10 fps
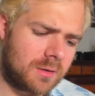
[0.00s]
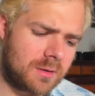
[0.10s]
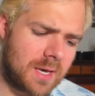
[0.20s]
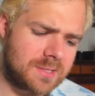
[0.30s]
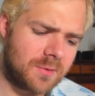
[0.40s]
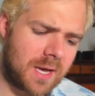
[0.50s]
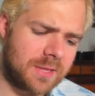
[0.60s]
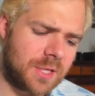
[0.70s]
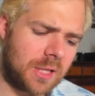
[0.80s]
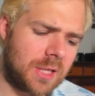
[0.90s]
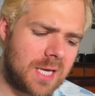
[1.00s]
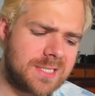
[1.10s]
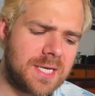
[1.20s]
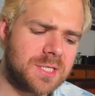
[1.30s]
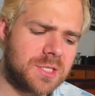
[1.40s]
Okay, so we got the
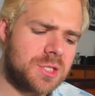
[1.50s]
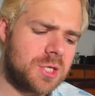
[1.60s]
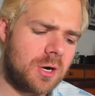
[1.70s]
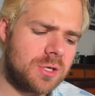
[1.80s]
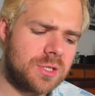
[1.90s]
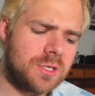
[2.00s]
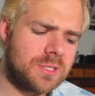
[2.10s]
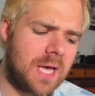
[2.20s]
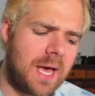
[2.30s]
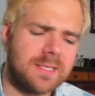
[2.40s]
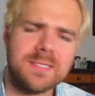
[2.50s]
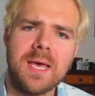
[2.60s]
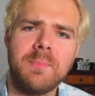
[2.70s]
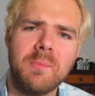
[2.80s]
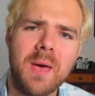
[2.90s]
Los Angeles Chargers at the
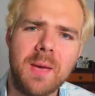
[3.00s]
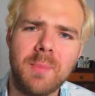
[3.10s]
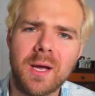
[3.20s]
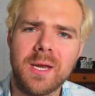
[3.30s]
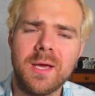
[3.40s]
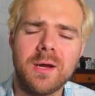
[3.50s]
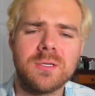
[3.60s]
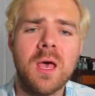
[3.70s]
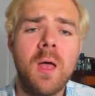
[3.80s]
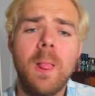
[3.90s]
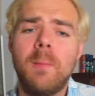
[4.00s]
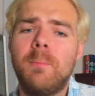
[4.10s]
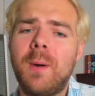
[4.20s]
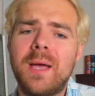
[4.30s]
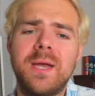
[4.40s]
Tampa Bay Buccaneers.
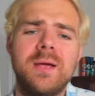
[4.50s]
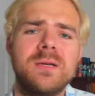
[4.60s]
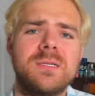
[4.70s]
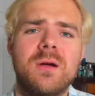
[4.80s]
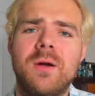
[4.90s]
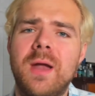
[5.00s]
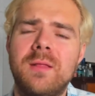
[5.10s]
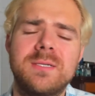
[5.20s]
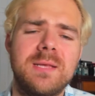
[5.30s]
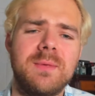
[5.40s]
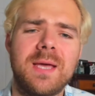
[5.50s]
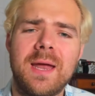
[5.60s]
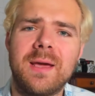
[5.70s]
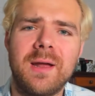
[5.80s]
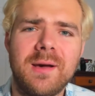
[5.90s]
Buccaneers are another team that
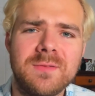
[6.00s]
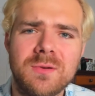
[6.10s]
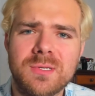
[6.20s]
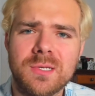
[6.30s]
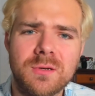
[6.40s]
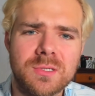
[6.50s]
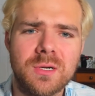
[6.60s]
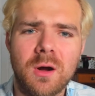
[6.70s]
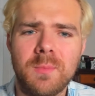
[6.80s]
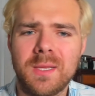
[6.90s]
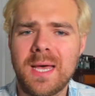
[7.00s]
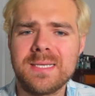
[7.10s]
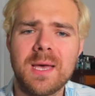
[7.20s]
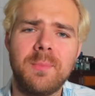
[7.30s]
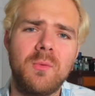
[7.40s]
kind of got off to a slow start, but the
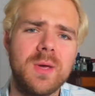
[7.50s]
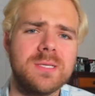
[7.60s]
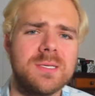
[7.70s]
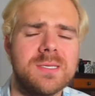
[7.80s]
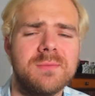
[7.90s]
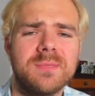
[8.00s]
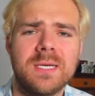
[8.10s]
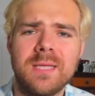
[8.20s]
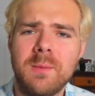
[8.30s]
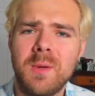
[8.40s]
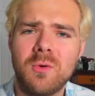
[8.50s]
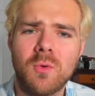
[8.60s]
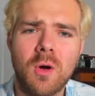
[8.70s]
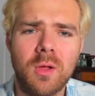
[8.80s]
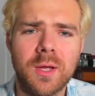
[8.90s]
last couple weeks it seems like they've been
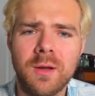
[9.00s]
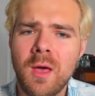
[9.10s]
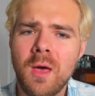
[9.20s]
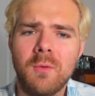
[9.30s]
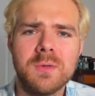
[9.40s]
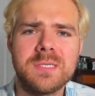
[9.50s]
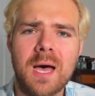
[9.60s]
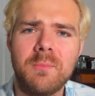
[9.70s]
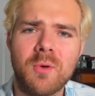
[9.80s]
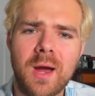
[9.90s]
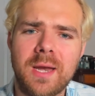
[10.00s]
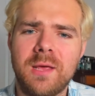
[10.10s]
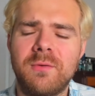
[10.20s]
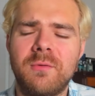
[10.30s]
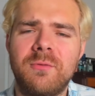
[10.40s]
rolling with Tom
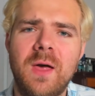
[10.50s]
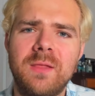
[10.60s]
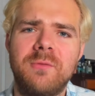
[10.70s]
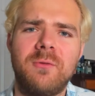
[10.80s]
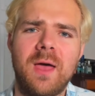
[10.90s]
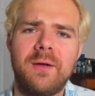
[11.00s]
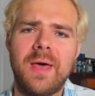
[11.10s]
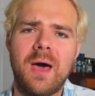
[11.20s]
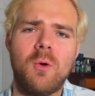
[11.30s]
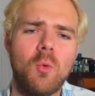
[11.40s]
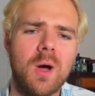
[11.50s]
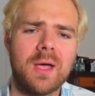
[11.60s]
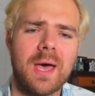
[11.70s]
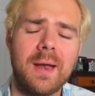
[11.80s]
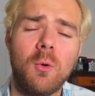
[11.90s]
Brady. Finally found out what
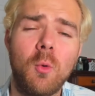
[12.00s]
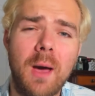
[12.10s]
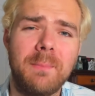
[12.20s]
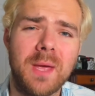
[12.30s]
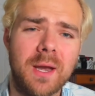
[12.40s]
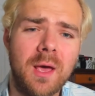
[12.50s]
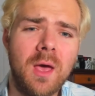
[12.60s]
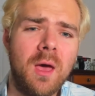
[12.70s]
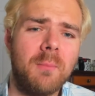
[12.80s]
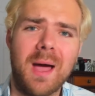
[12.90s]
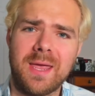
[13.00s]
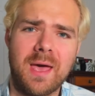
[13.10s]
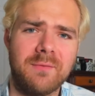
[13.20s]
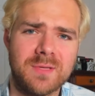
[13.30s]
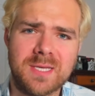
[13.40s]
kind of weapon Mike
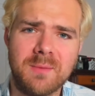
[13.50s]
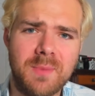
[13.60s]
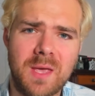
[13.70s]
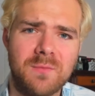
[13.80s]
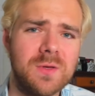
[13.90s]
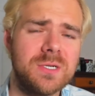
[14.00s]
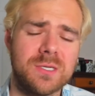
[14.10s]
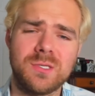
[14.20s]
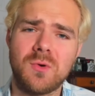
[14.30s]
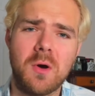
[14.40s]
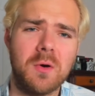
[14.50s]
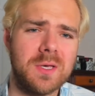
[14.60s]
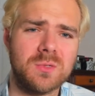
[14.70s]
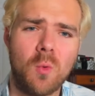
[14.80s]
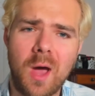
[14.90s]
Evans can be if you just throw
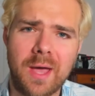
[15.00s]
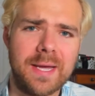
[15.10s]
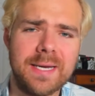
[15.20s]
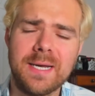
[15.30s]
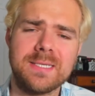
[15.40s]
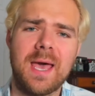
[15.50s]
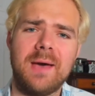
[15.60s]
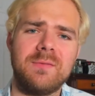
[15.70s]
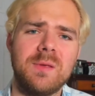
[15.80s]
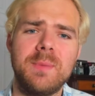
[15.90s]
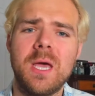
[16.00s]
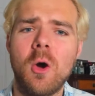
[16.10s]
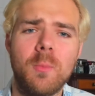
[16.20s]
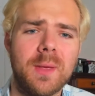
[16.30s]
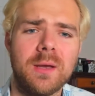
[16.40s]
his way. He doesn't have to be
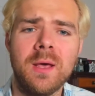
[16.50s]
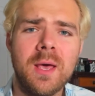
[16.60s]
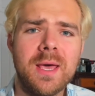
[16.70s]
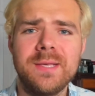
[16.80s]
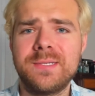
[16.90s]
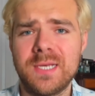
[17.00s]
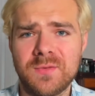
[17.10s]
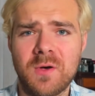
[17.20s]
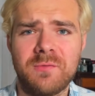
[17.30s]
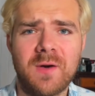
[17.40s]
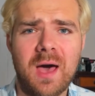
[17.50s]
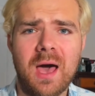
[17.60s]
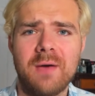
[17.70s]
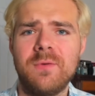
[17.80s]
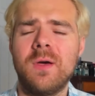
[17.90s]
open. He's
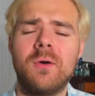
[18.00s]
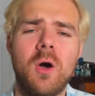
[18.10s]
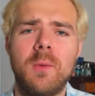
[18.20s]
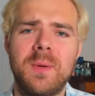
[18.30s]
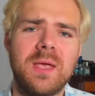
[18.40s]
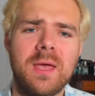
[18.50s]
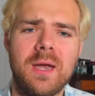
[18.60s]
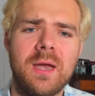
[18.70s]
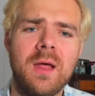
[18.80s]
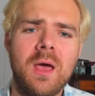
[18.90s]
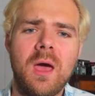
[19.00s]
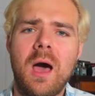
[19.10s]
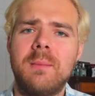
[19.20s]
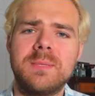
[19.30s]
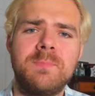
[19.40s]
6'5". He'll go up and get it.
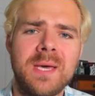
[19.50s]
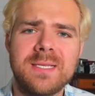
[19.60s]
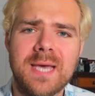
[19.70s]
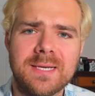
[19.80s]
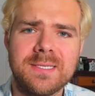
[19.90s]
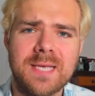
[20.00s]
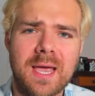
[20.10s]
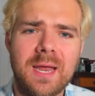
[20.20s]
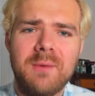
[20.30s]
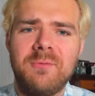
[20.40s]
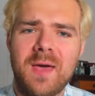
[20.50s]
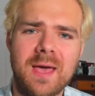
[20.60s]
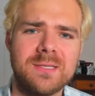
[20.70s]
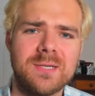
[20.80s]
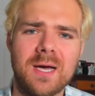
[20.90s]
I'm a big Texas A&M
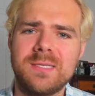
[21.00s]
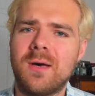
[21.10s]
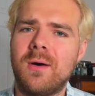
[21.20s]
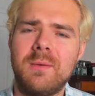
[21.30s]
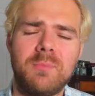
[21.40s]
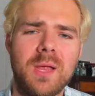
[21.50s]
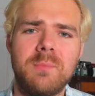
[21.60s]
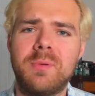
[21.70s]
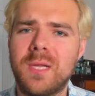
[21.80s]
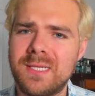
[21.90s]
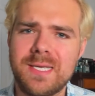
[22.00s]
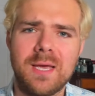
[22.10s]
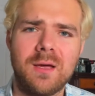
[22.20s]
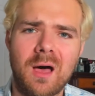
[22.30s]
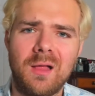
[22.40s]
fan, so I saw him play plenty
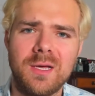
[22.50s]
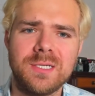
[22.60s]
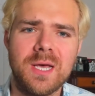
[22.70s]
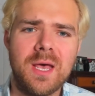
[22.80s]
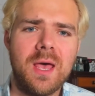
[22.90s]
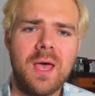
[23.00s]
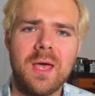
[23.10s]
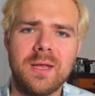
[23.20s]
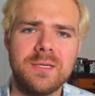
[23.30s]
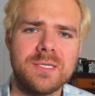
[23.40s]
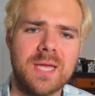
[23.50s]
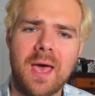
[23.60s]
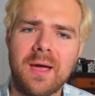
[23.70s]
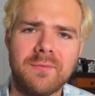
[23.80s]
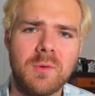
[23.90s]
in college, and just a
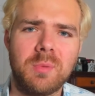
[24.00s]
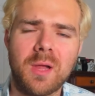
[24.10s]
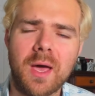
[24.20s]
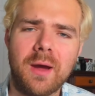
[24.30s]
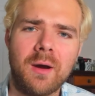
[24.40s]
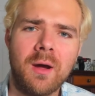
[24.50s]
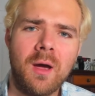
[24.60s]
heck of a player.